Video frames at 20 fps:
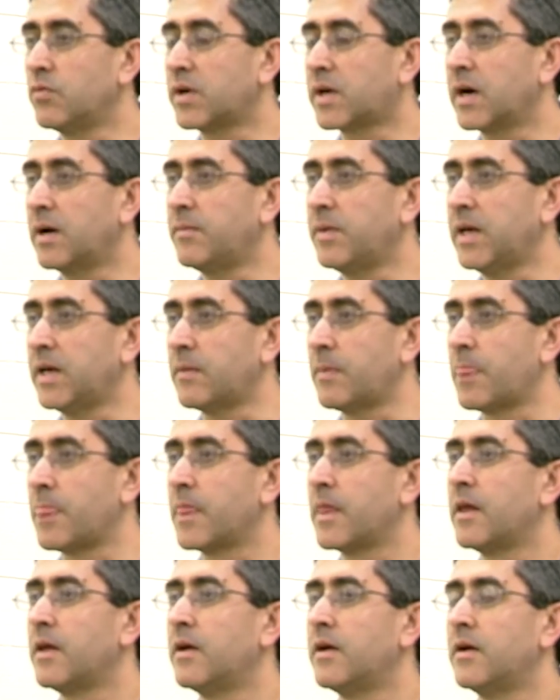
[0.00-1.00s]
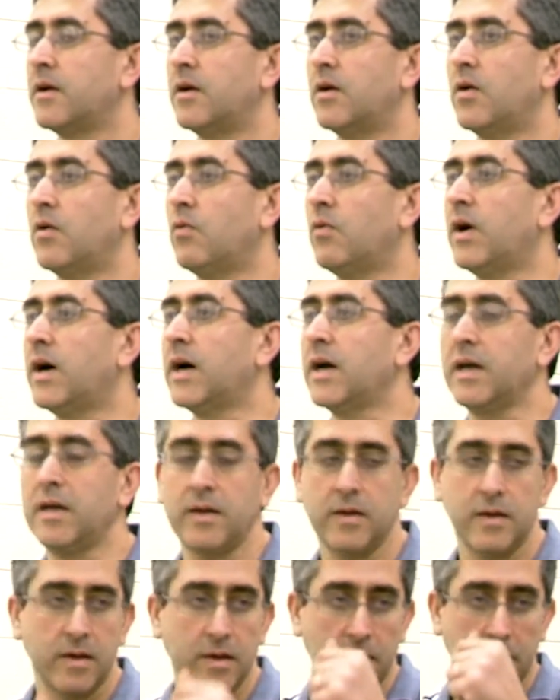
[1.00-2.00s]
come in. Why?
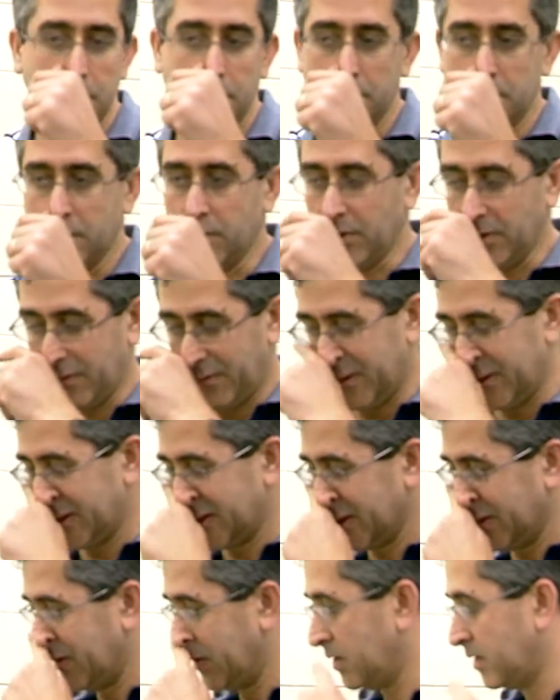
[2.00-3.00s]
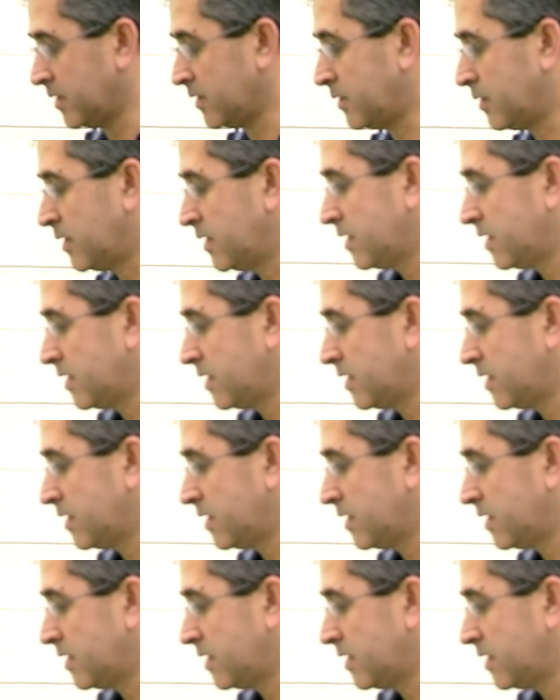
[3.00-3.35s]
Well, first of all,